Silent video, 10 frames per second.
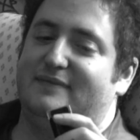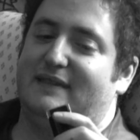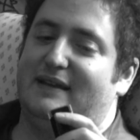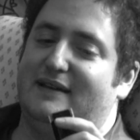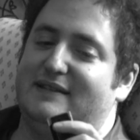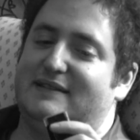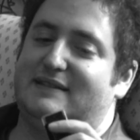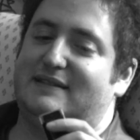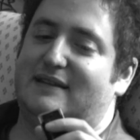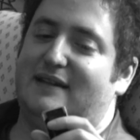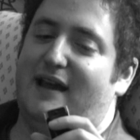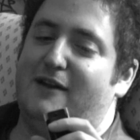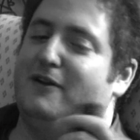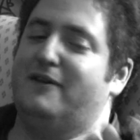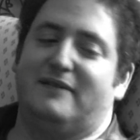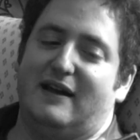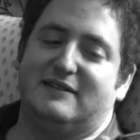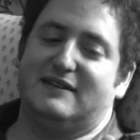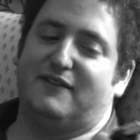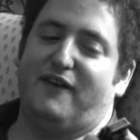Because, I don't know, I
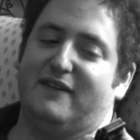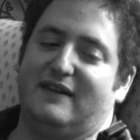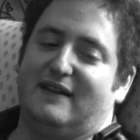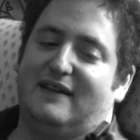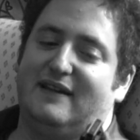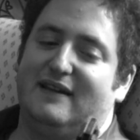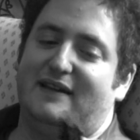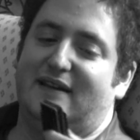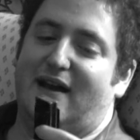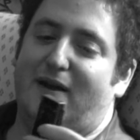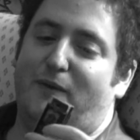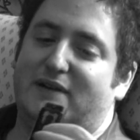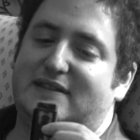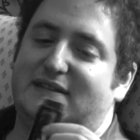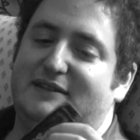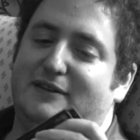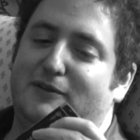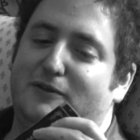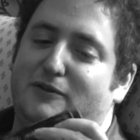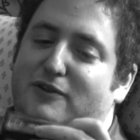just felt like I wanted
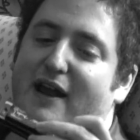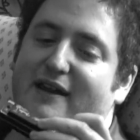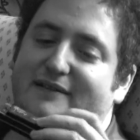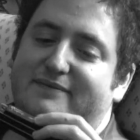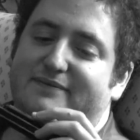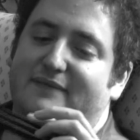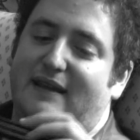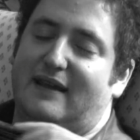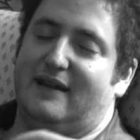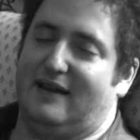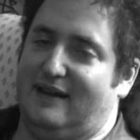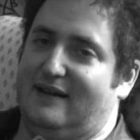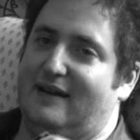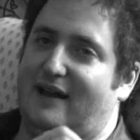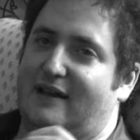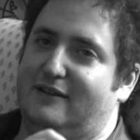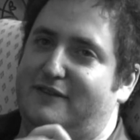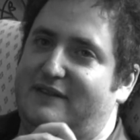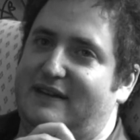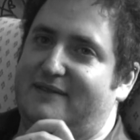to try it. And I
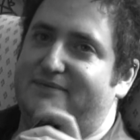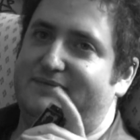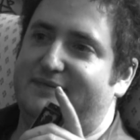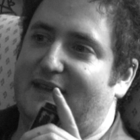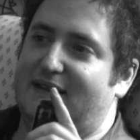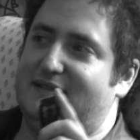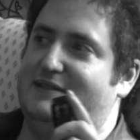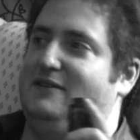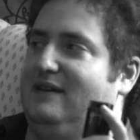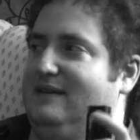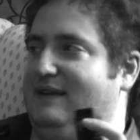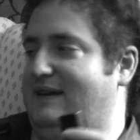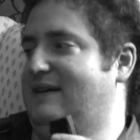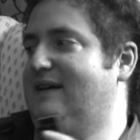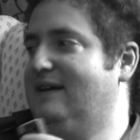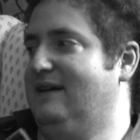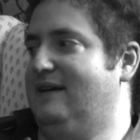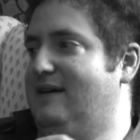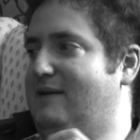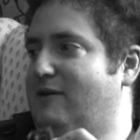loved it. And so then, like,
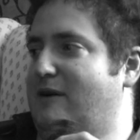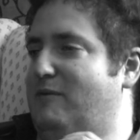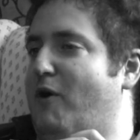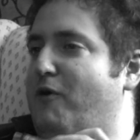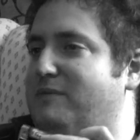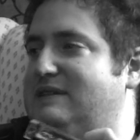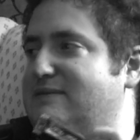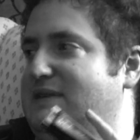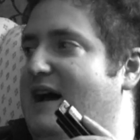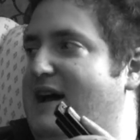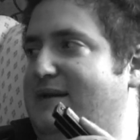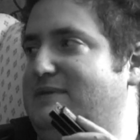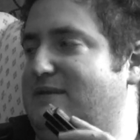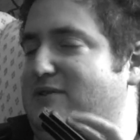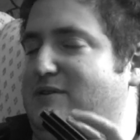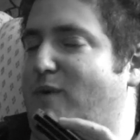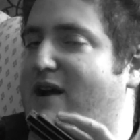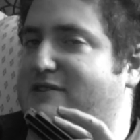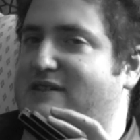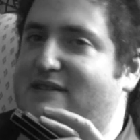when I'm home sometimes, I'm just
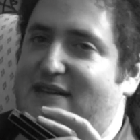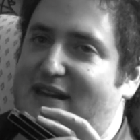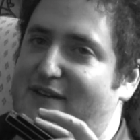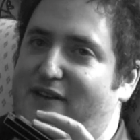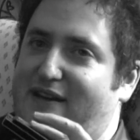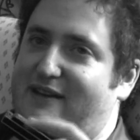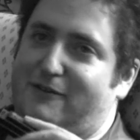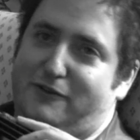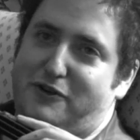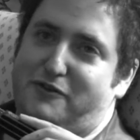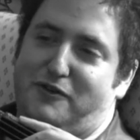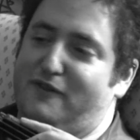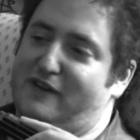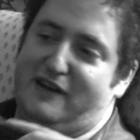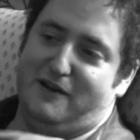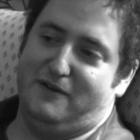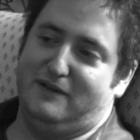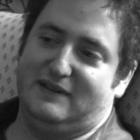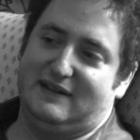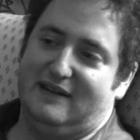watching TV or YouTube
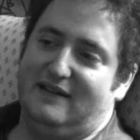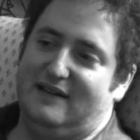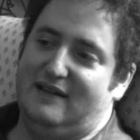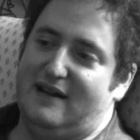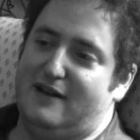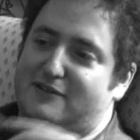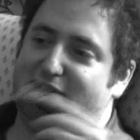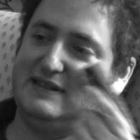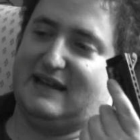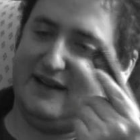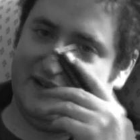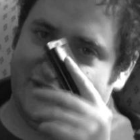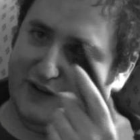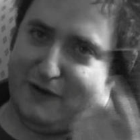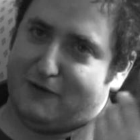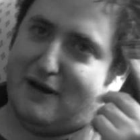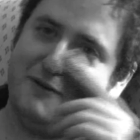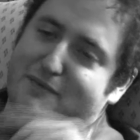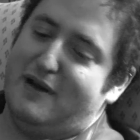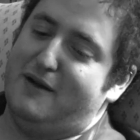videos, I'll just, like, fiddle
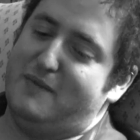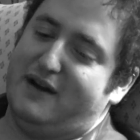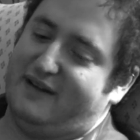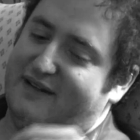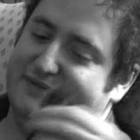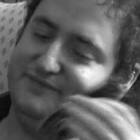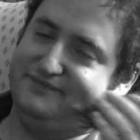around with my harmonica.